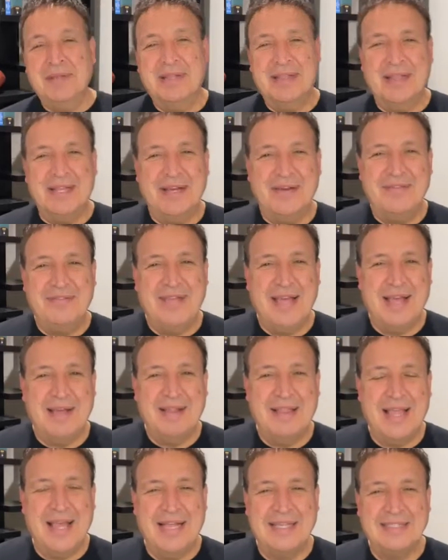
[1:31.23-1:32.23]
Love
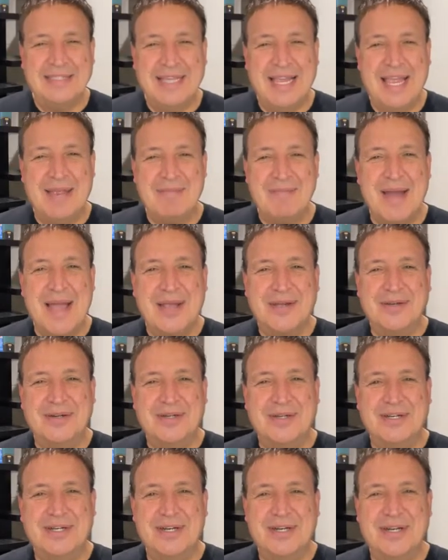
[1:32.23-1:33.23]
that last name.
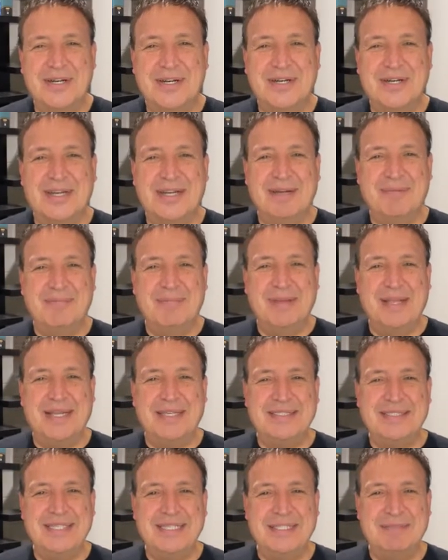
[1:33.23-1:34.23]
Michael Cook,
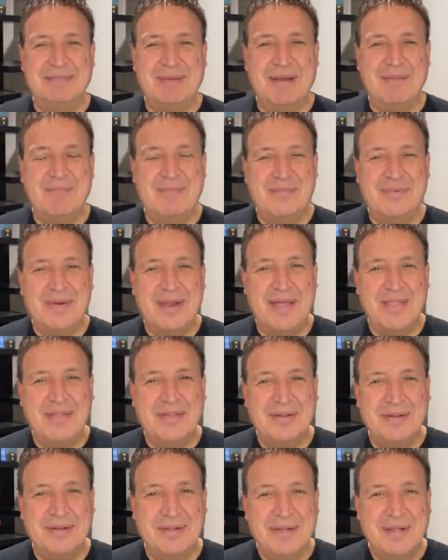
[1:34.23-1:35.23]
blessings, my
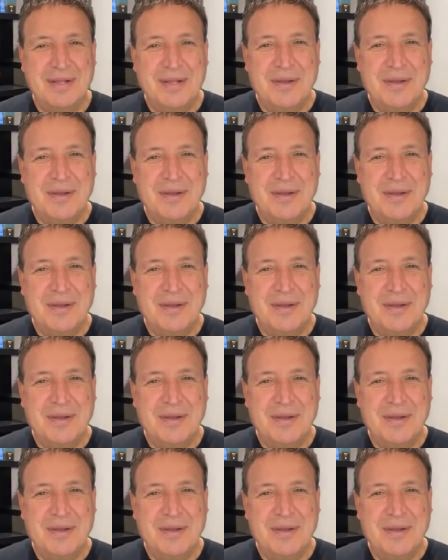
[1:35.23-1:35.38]
brother.